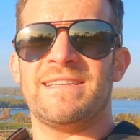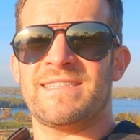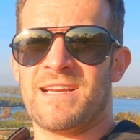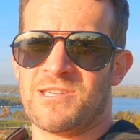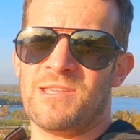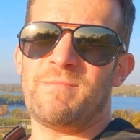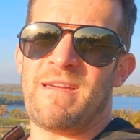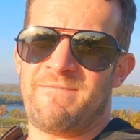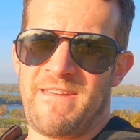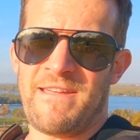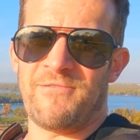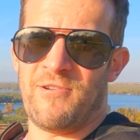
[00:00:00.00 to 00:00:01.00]
it's actually my
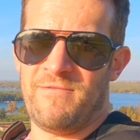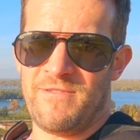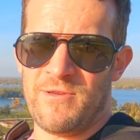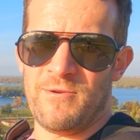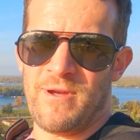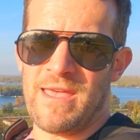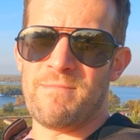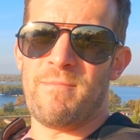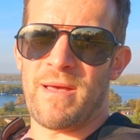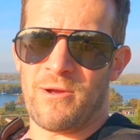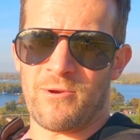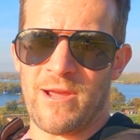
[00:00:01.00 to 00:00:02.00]
favorite view in
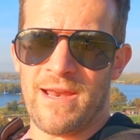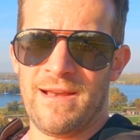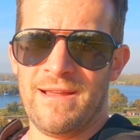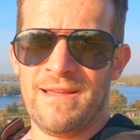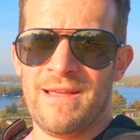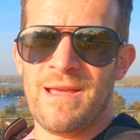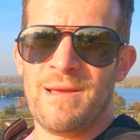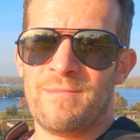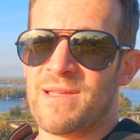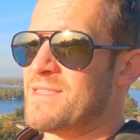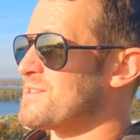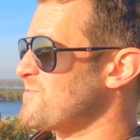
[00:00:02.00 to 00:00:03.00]
Belgrade.
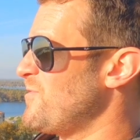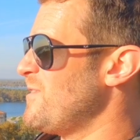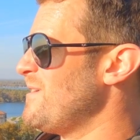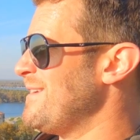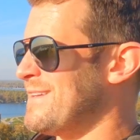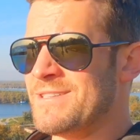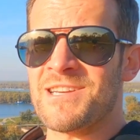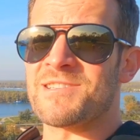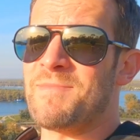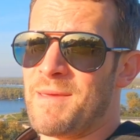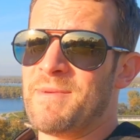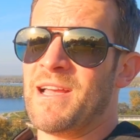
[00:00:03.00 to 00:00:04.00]
But this one
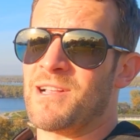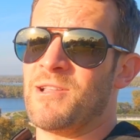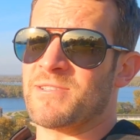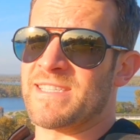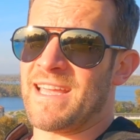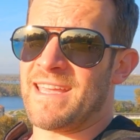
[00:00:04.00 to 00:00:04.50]
just might be a close